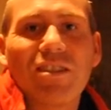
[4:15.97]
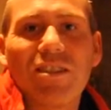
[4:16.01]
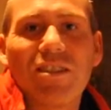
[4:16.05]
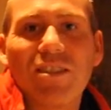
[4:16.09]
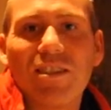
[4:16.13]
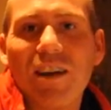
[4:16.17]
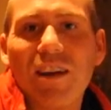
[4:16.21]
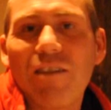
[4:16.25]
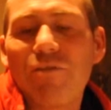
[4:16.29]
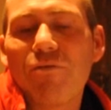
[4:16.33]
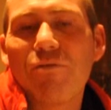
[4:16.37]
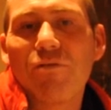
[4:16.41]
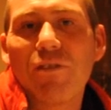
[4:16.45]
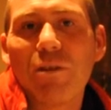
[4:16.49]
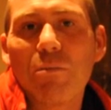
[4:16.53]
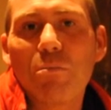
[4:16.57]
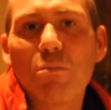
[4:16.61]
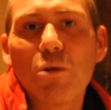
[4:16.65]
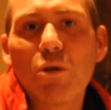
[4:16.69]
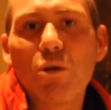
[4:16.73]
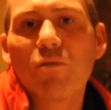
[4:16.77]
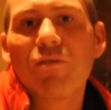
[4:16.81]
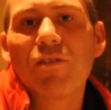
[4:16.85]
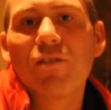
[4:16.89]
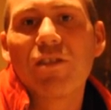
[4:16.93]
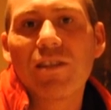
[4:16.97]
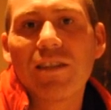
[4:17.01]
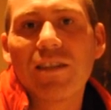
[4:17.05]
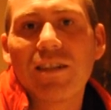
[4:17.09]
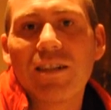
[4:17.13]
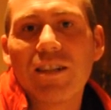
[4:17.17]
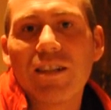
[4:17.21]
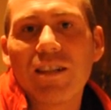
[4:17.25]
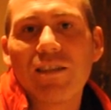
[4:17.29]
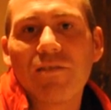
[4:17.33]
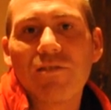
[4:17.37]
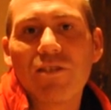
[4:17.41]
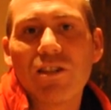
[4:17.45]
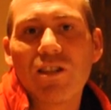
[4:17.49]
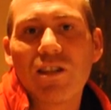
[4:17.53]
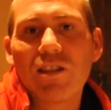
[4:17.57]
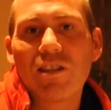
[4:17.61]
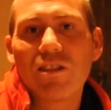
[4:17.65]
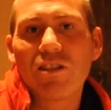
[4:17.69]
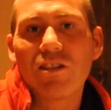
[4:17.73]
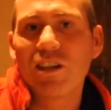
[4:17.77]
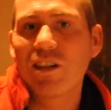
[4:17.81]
stuff in movies and T V series.